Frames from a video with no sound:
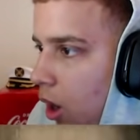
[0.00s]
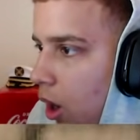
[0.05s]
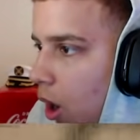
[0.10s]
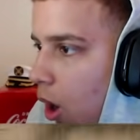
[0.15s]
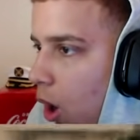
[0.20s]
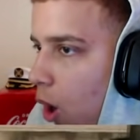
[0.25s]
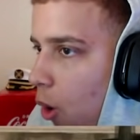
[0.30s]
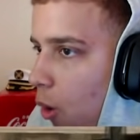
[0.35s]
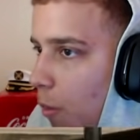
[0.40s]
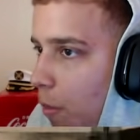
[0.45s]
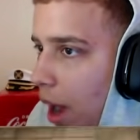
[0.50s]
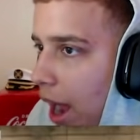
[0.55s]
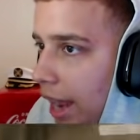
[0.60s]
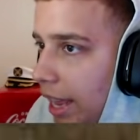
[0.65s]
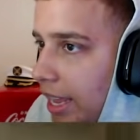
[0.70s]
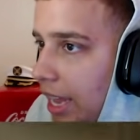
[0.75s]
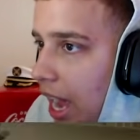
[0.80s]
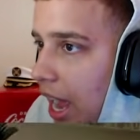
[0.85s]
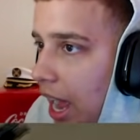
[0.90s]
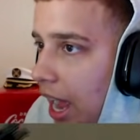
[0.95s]
Oh
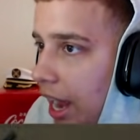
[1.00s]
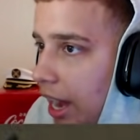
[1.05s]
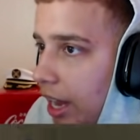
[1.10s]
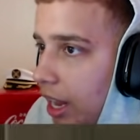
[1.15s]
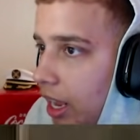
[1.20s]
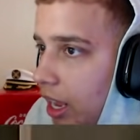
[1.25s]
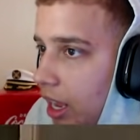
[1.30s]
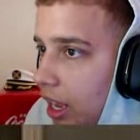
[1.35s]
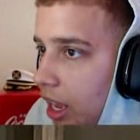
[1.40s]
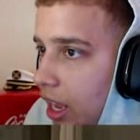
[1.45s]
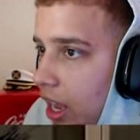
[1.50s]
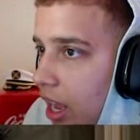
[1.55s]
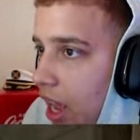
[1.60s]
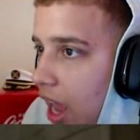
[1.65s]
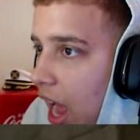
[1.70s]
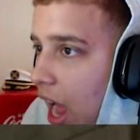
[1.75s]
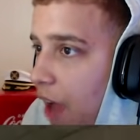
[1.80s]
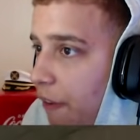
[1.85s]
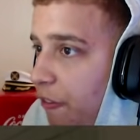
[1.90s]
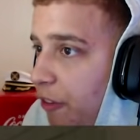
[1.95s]
my god.
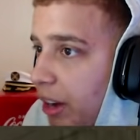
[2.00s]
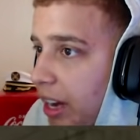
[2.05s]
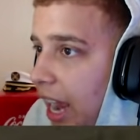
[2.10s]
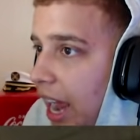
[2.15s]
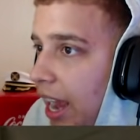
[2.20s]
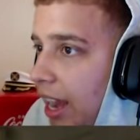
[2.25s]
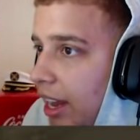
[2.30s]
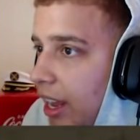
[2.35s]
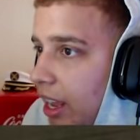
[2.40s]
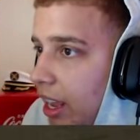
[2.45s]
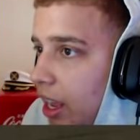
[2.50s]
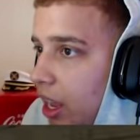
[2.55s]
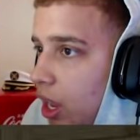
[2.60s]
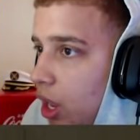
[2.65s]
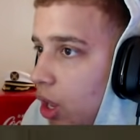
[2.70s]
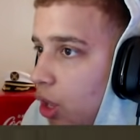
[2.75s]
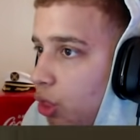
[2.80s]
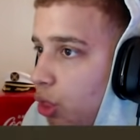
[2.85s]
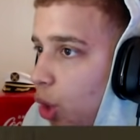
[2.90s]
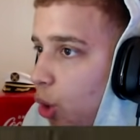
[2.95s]
I forgot
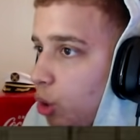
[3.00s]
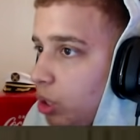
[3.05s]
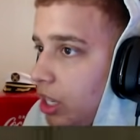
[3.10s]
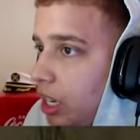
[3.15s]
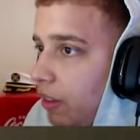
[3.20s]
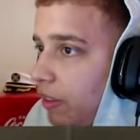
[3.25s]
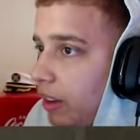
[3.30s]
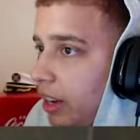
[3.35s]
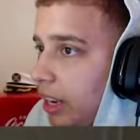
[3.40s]
those even